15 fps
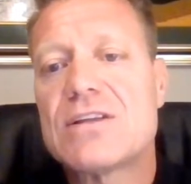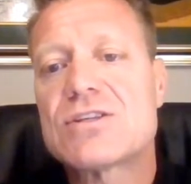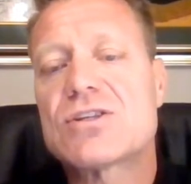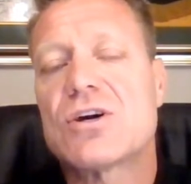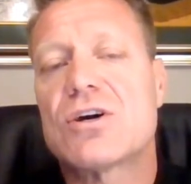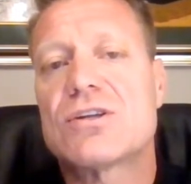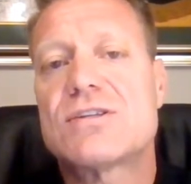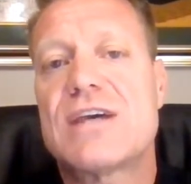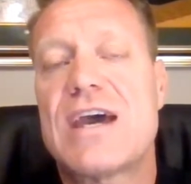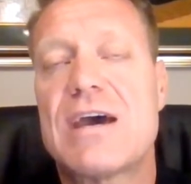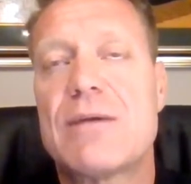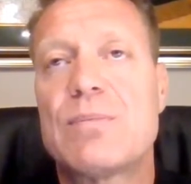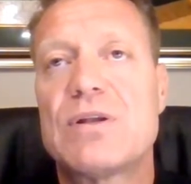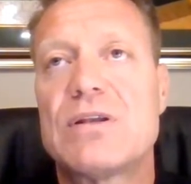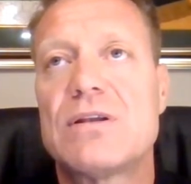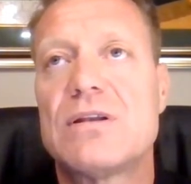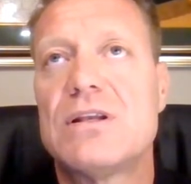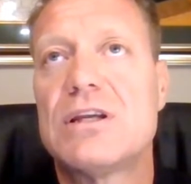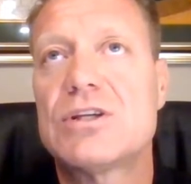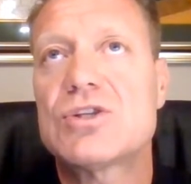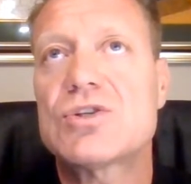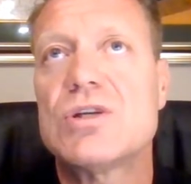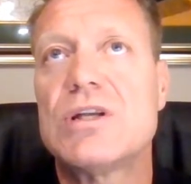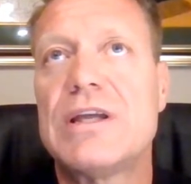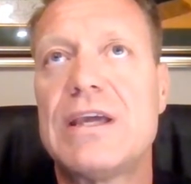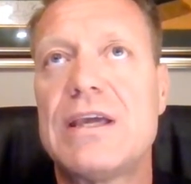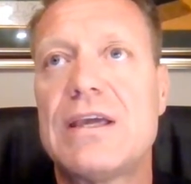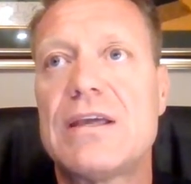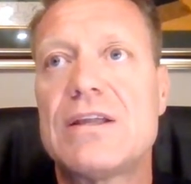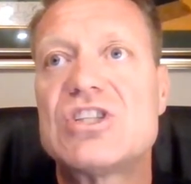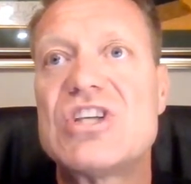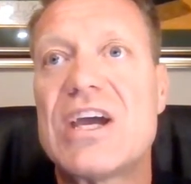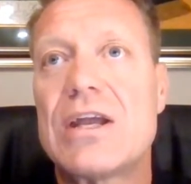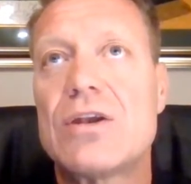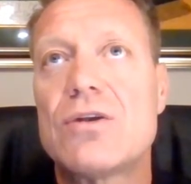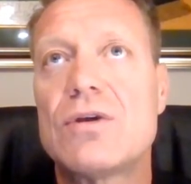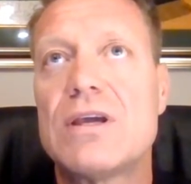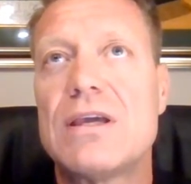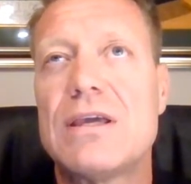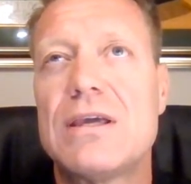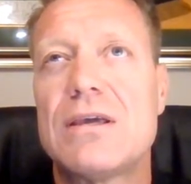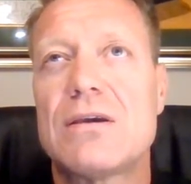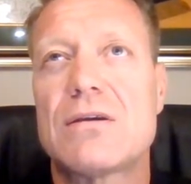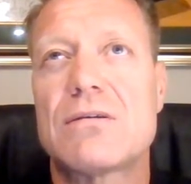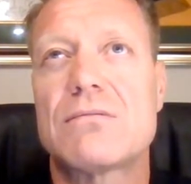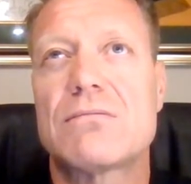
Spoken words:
started to happen literally January